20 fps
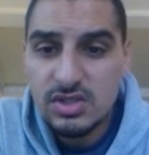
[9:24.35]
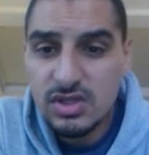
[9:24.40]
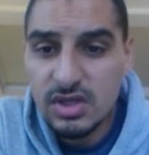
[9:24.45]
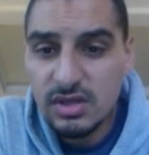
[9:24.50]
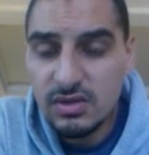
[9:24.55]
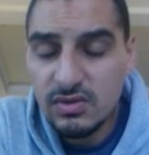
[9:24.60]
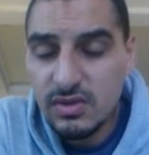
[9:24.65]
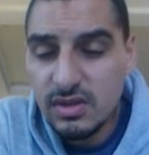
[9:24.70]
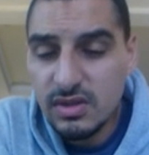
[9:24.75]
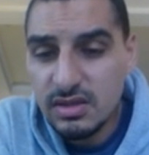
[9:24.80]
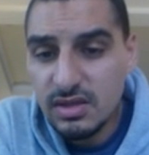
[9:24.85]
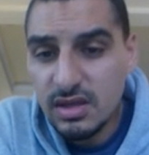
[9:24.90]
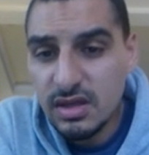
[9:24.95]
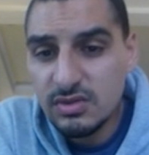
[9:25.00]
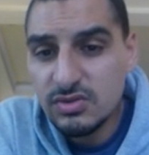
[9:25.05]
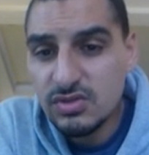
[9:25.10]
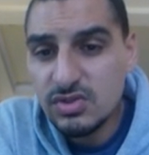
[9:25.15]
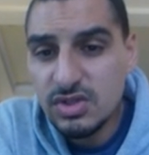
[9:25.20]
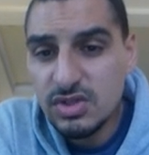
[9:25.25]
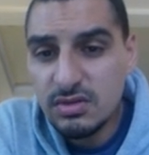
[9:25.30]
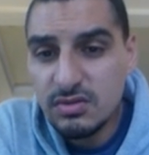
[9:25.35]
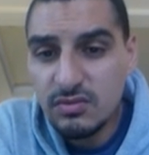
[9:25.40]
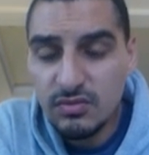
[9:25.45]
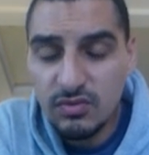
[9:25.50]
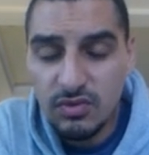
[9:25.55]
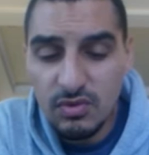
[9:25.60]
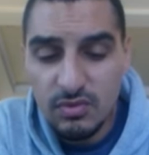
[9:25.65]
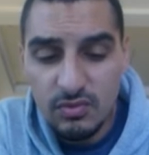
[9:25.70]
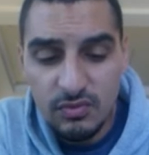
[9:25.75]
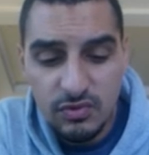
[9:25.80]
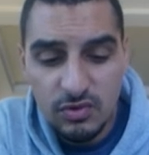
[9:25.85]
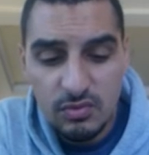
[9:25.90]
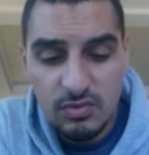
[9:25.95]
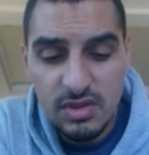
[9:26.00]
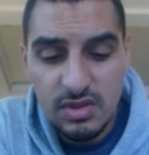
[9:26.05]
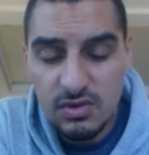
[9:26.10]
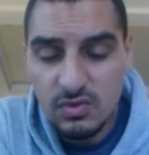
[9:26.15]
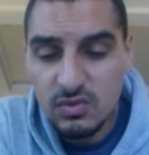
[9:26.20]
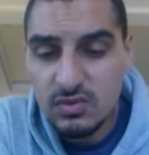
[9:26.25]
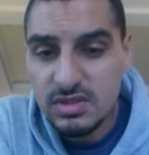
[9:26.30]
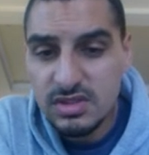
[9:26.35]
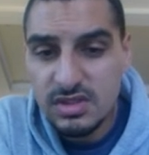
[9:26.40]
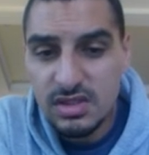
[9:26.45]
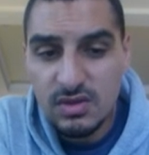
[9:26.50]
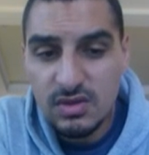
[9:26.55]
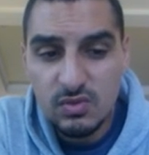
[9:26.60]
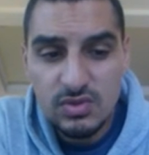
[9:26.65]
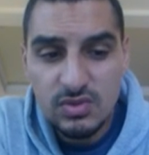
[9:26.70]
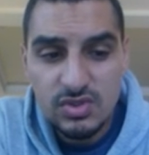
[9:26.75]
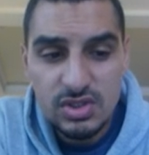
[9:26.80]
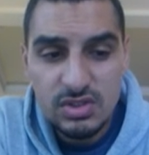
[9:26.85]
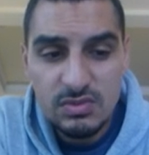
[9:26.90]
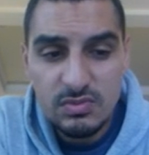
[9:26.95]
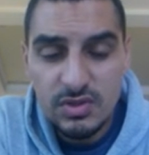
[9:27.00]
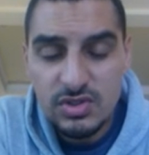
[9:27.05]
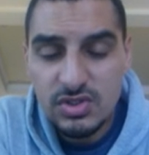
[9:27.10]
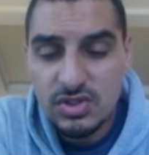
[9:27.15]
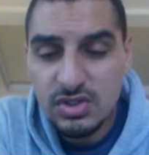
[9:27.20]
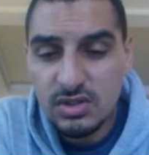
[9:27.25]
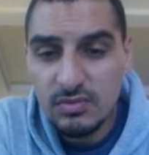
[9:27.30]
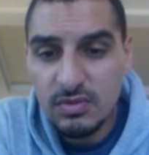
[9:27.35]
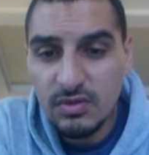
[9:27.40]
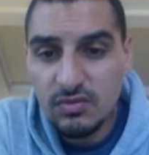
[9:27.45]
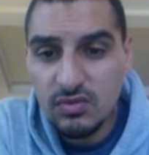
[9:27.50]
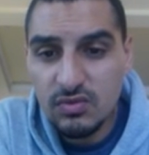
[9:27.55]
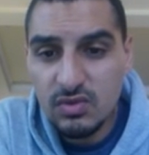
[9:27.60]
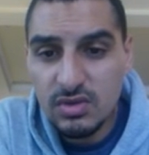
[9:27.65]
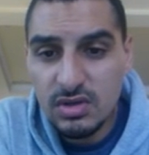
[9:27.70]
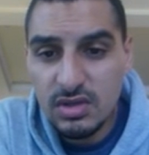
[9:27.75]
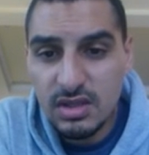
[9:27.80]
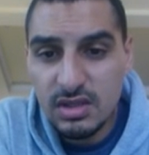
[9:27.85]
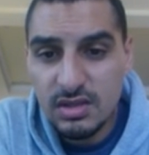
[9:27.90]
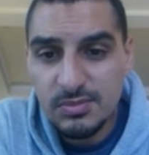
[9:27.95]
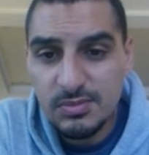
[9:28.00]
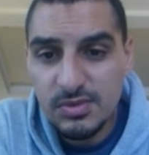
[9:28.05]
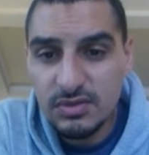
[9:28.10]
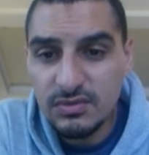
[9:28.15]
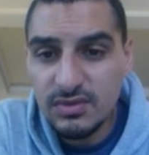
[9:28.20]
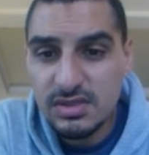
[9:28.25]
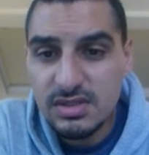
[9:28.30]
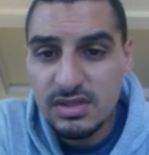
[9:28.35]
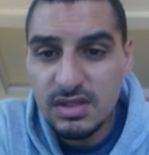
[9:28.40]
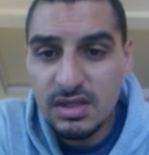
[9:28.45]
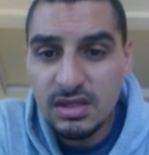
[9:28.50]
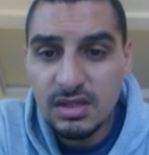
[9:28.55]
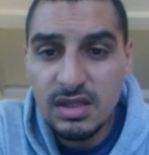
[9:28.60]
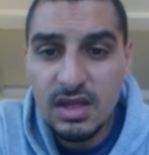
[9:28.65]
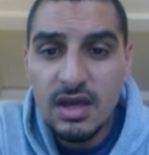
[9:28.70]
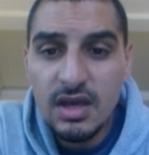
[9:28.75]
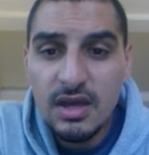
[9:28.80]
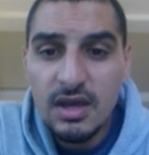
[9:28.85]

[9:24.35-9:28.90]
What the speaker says: I know that hydrogen, from the rules that we just mentioned before in the previous slide,